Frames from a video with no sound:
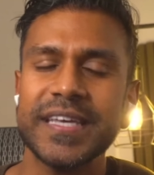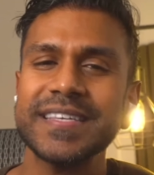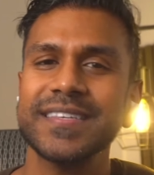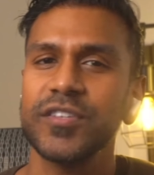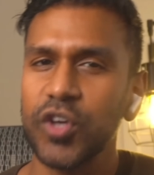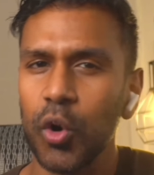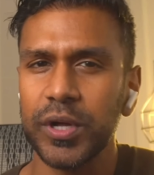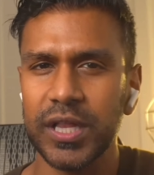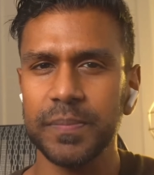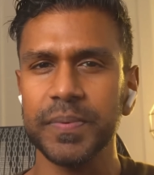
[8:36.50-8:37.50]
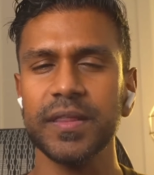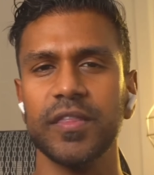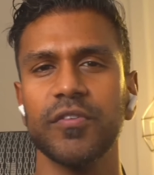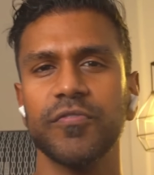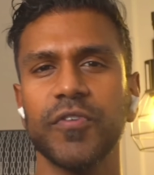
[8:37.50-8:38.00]
this toe clipping, then
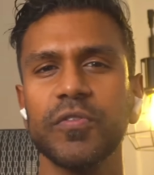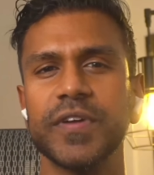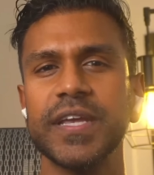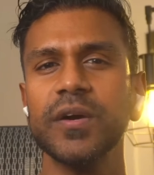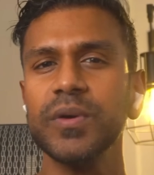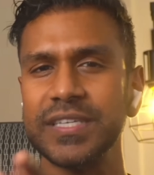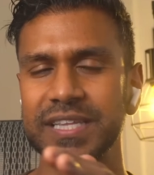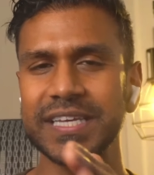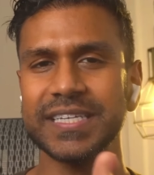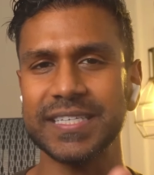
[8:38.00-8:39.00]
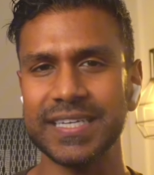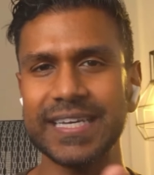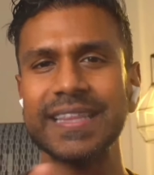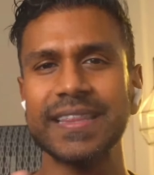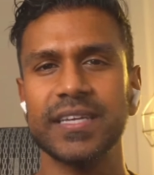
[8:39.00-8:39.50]
the full video is linked
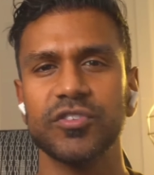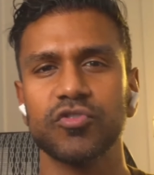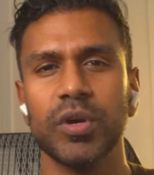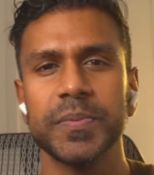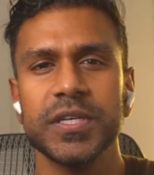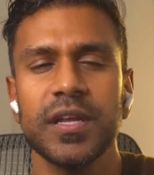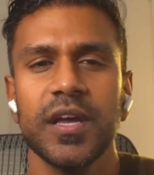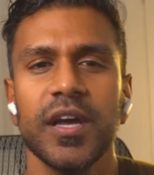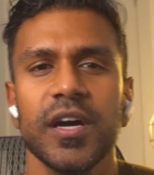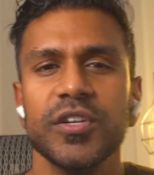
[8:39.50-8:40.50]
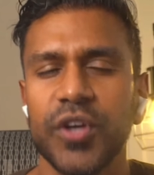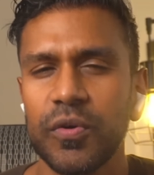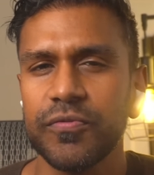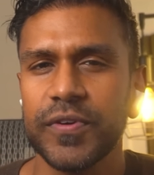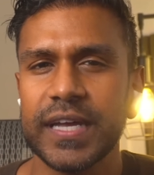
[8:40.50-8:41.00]
in the description. Don't
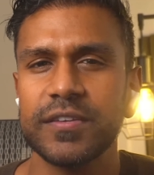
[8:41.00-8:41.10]
forget